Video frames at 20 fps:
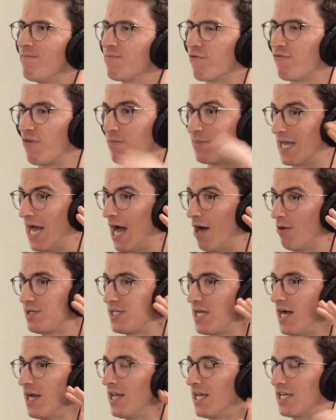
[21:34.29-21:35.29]
from the
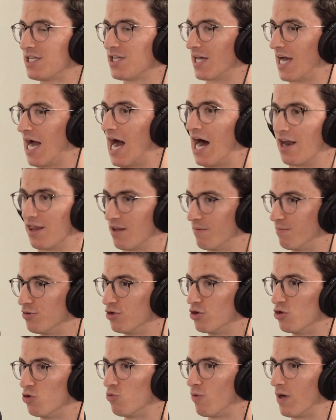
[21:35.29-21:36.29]
outside, it's like out of the
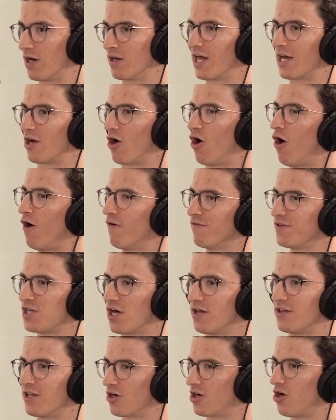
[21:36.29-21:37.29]
blue where like all of a
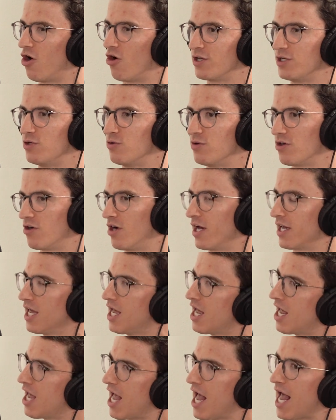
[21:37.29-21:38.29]
sudden they call you and they're like,
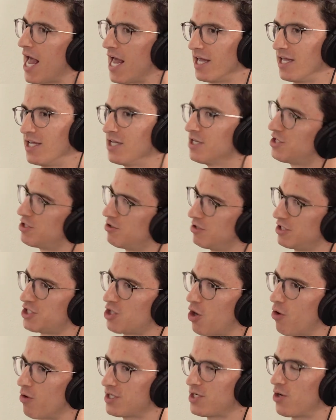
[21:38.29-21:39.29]
hey,
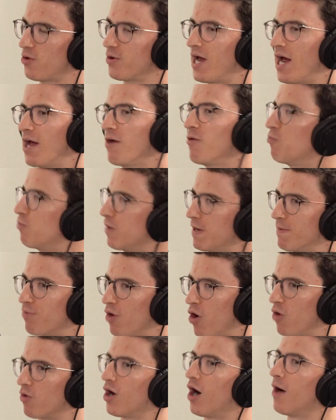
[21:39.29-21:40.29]
so-and-so and I, we
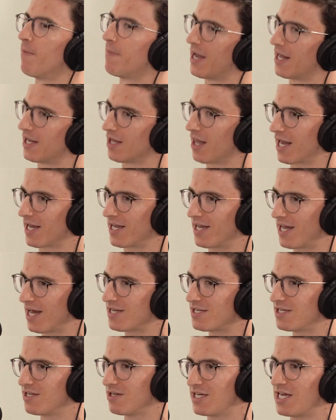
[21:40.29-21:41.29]
broke up, and like,
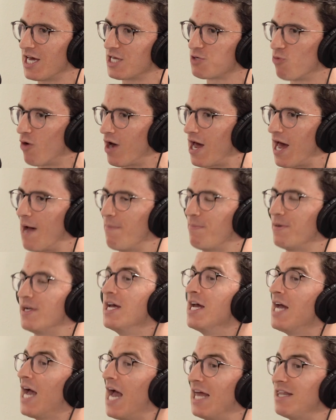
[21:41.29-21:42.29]
guess what happened?
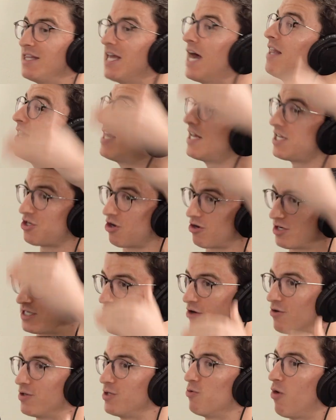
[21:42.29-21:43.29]
And then they start
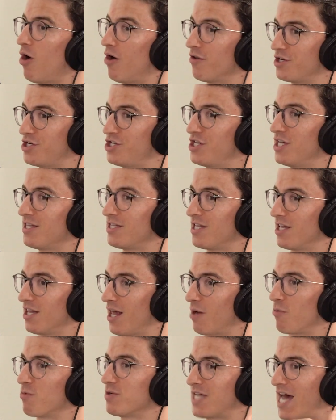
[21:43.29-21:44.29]
telling you all the shit that
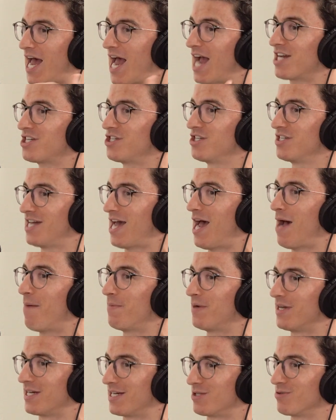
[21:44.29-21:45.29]
like was actually
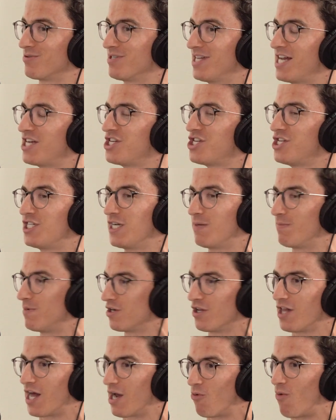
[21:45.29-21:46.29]
happening in the relationship, and
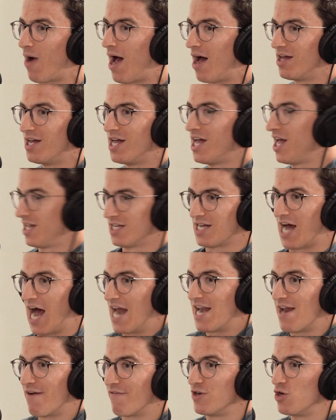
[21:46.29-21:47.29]
you're like, what?
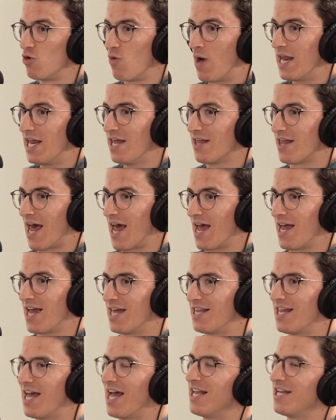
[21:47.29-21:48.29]
I never knew any of that.
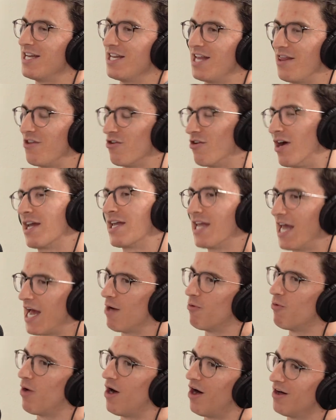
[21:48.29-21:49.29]
And they're like,
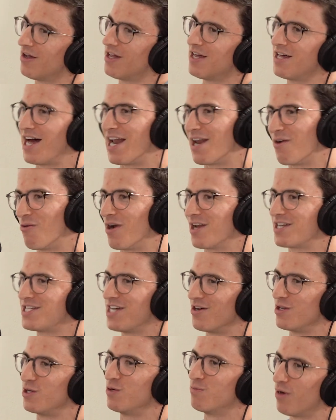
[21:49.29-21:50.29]
yeah, well, I didn't want to
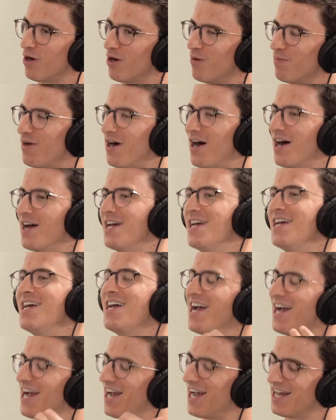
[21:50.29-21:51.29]
tell you, blah, blah.
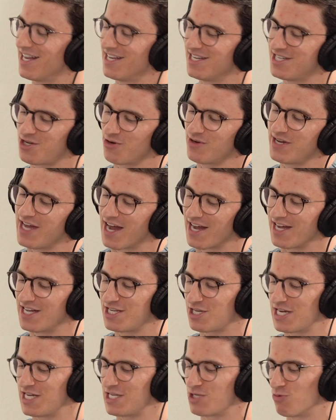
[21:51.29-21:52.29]
And so, yeah,
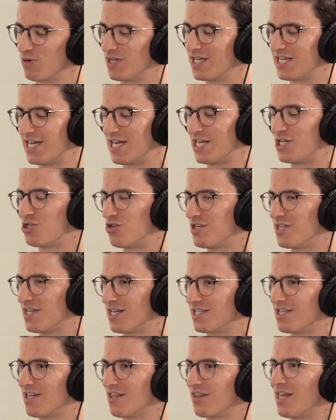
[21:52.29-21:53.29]
it's really
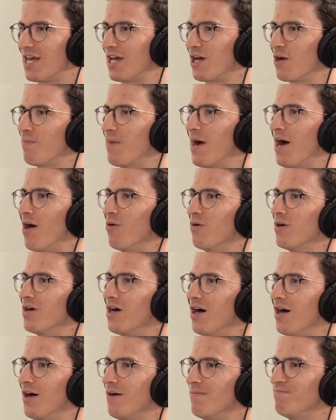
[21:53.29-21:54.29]
interesting to think about,
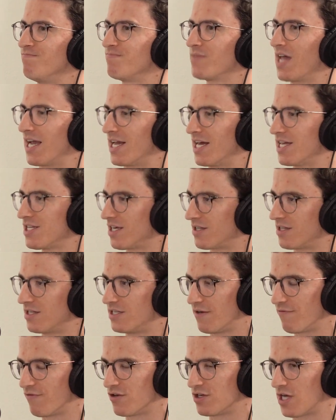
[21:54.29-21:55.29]
I guess, like the
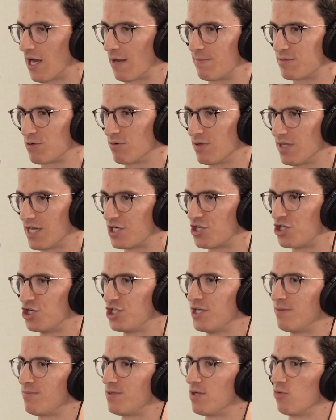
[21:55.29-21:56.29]
different types of
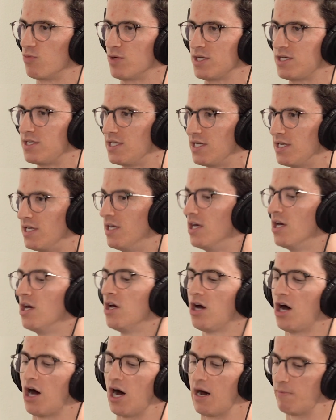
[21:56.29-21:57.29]
relationships that we see
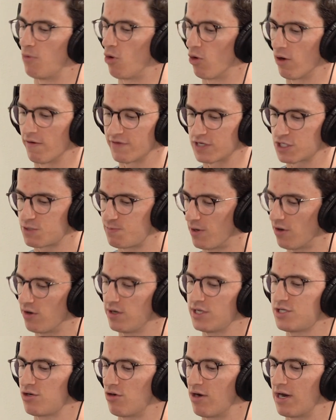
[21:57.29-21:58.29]
or have
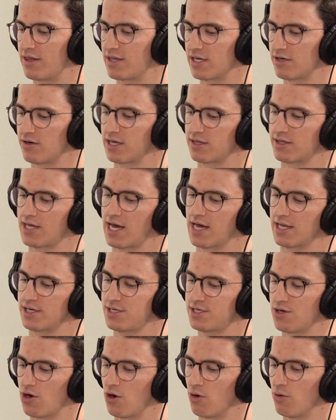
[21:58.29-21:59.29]
experienced or anything like that.
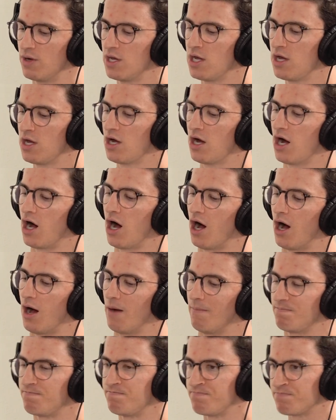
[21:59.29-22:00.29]
So
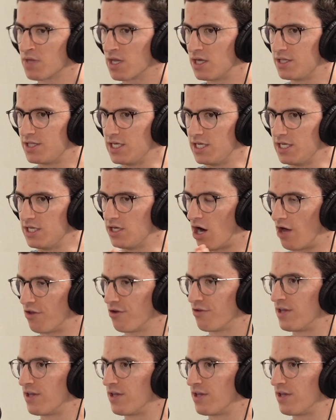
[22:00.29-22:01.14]
the other